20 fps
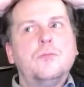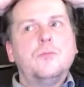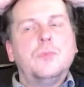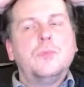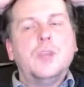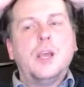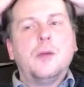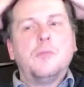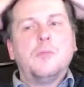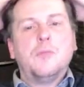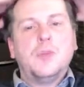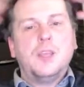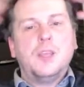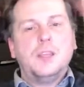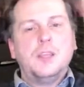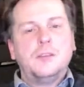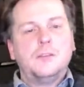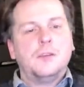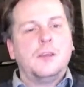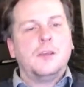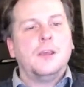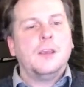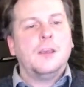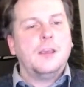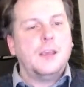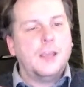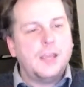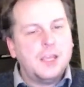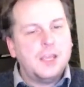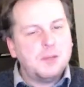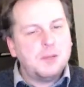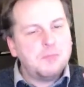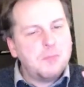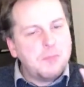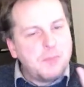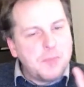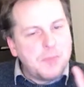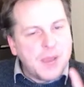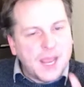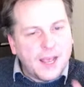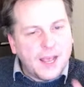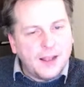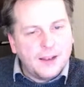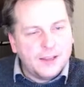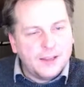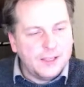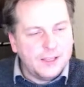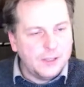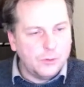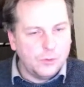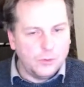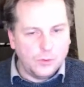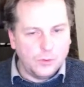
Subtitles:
Yeah, it barely